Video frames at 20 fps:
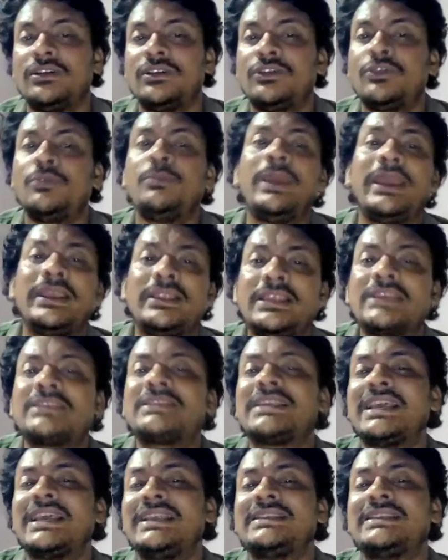to make the
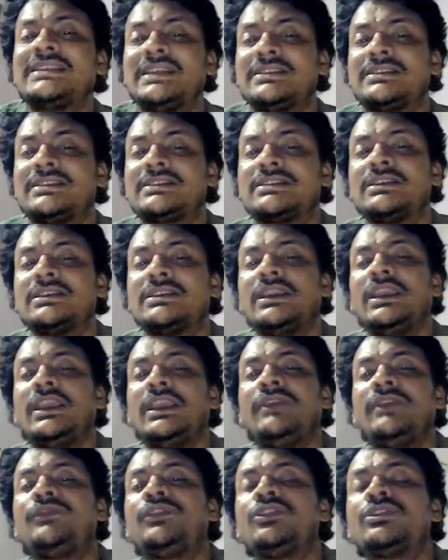sentence.
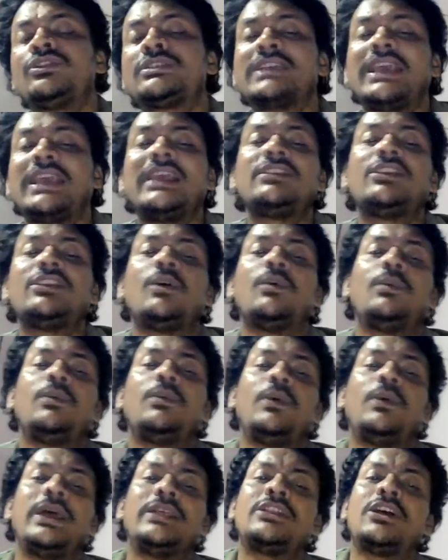If you say the
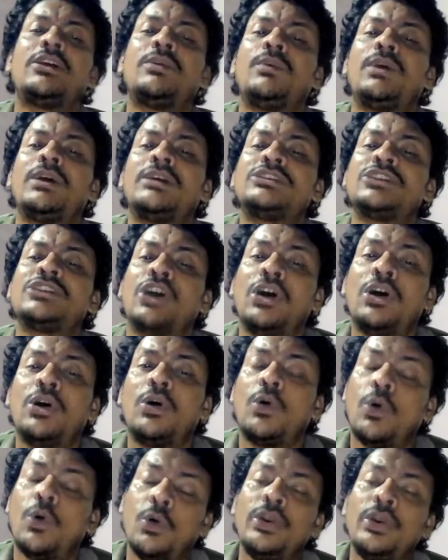weather was
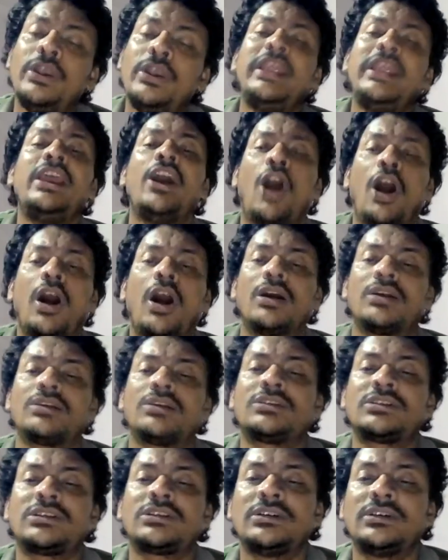only hot,
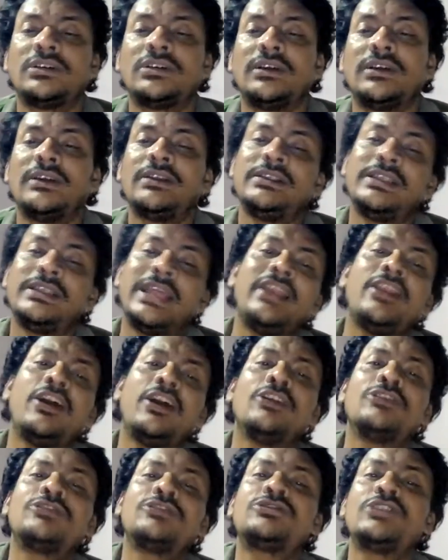then
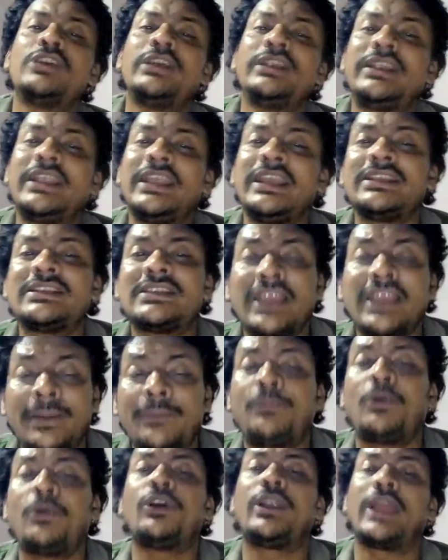also it is
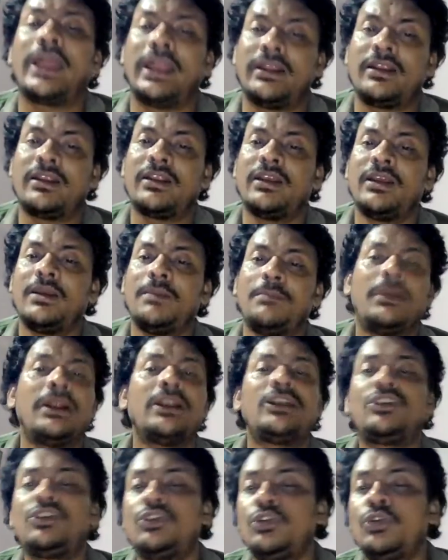important,
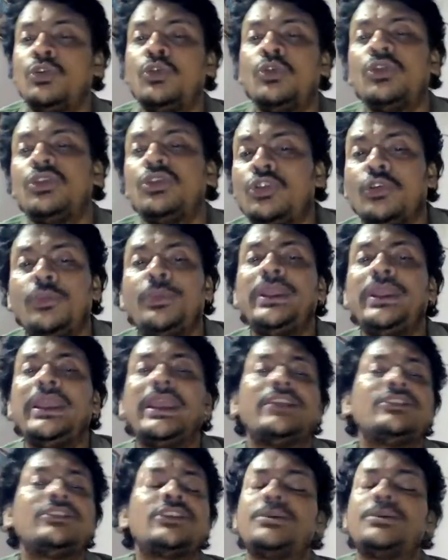but to be
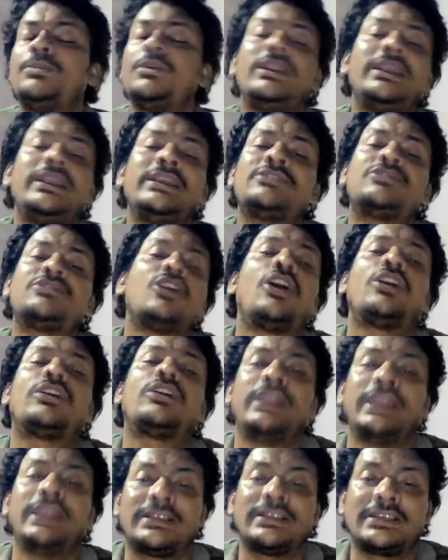enjoyable is
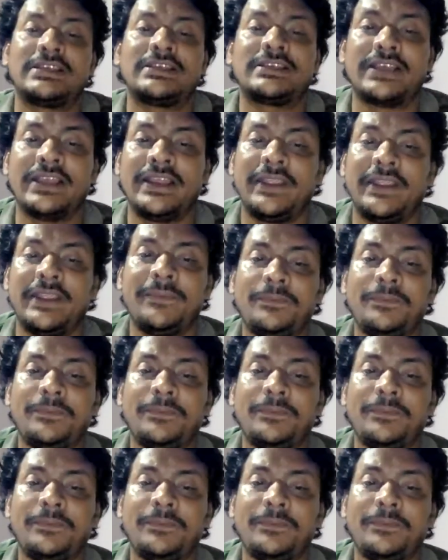not necessary.